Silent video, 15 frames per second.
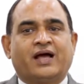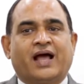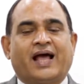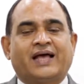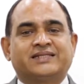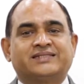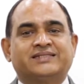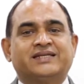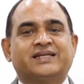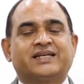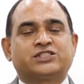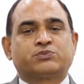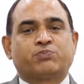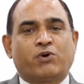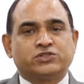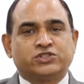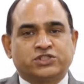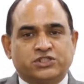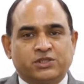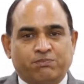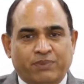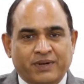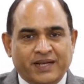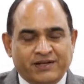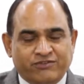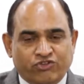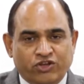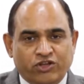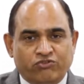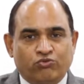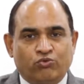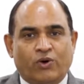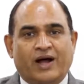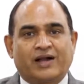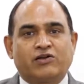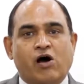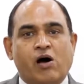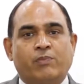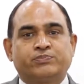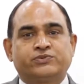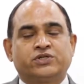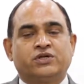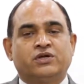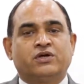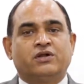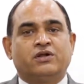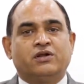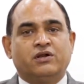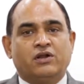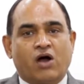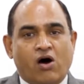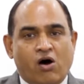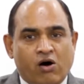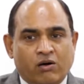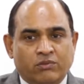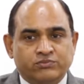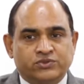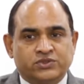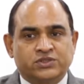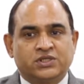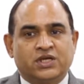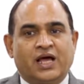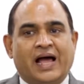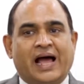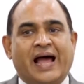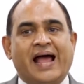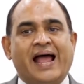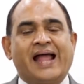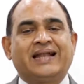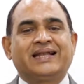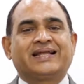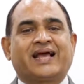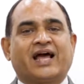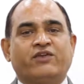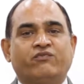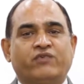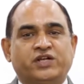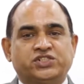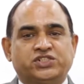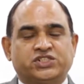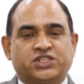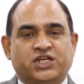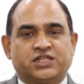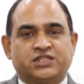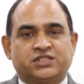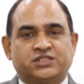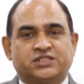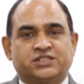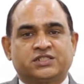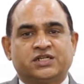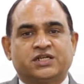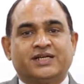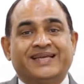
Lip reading: has the responsibility to adopt norms and conventions.